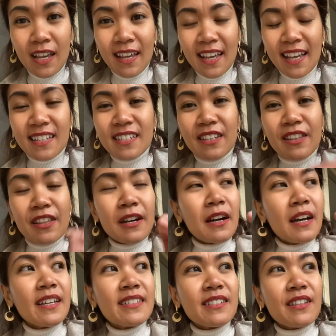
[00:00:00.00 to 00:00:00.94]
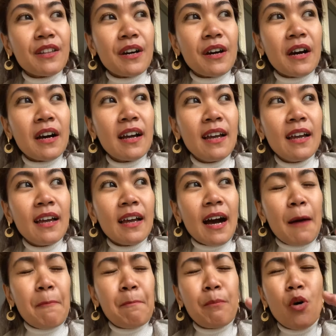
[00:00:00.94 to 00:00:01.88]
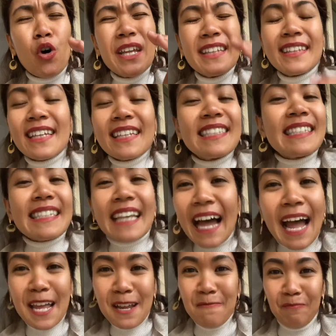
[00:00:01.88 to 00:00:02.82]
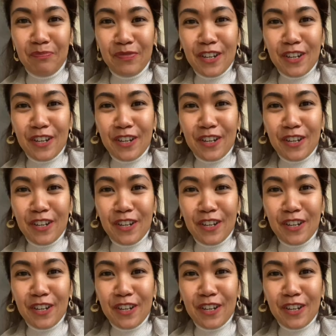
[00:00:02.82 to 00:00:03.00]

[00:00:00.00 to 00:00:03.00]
It's the it's the appointed time.